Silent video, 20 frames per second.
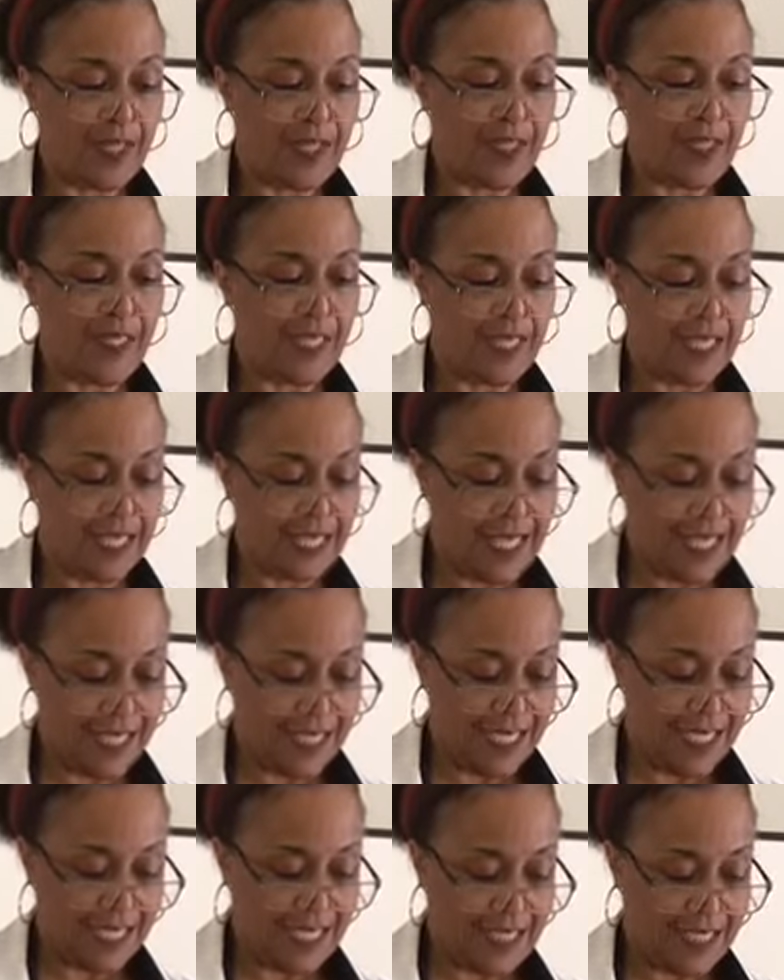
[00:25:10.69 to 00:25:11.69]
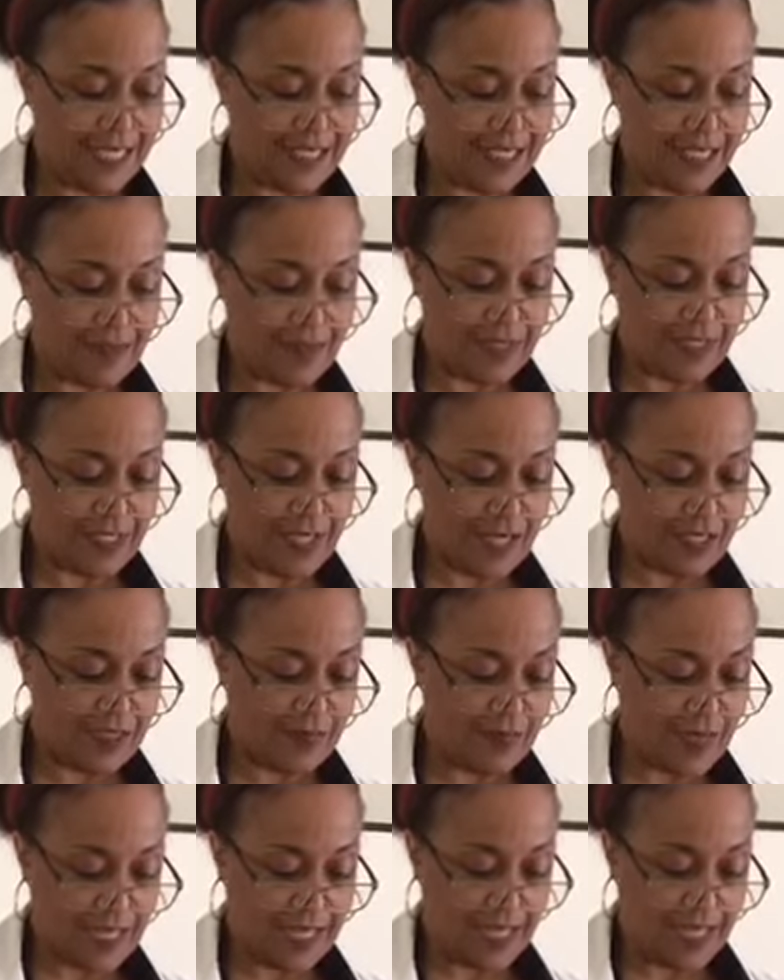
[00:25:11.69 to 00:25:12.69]
the kidney. I think we talked
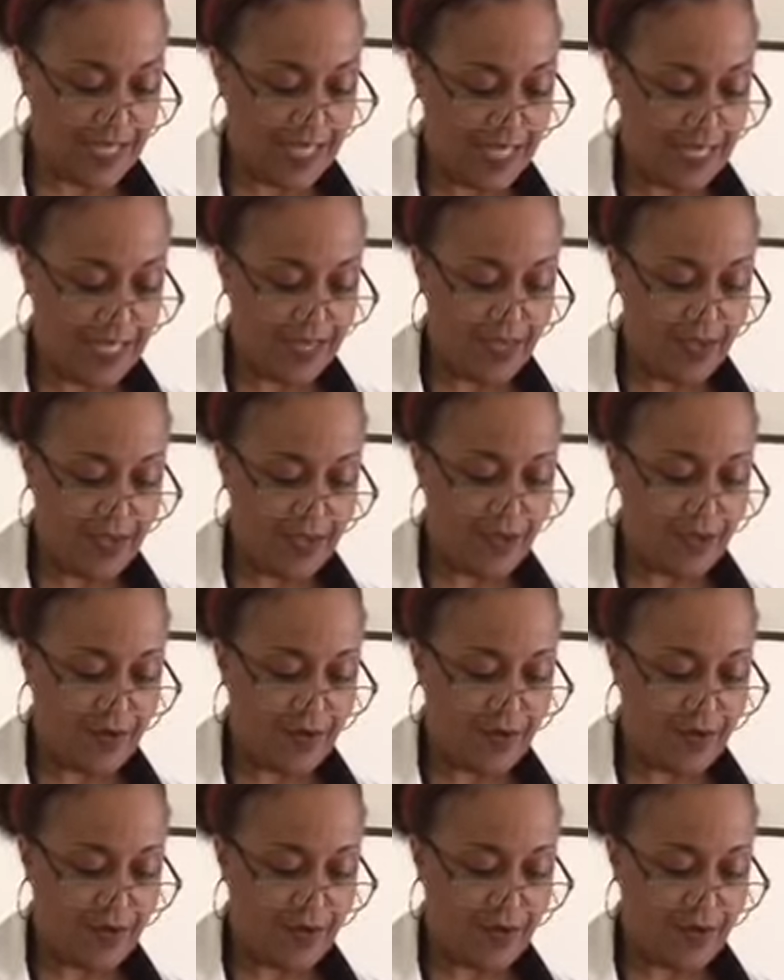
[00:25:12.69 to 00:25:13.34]
about that.